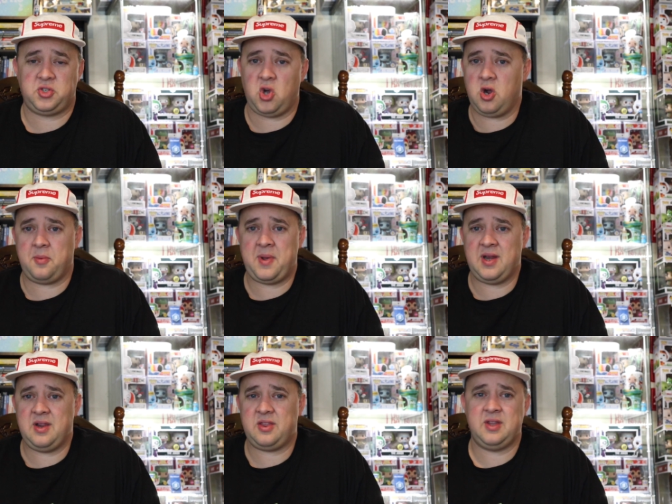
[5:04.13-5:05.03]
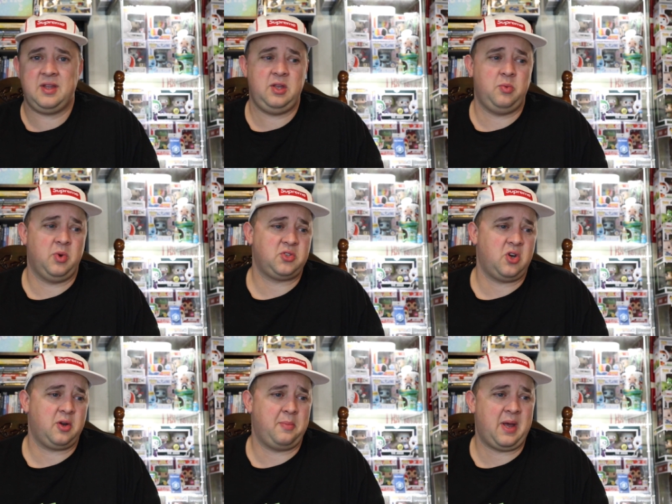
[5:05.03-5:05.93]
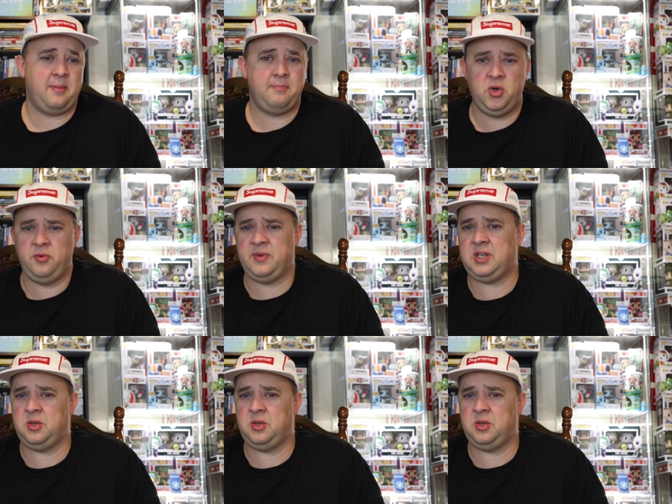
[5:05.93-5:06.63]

to talk about anything, you want to talk about a movie,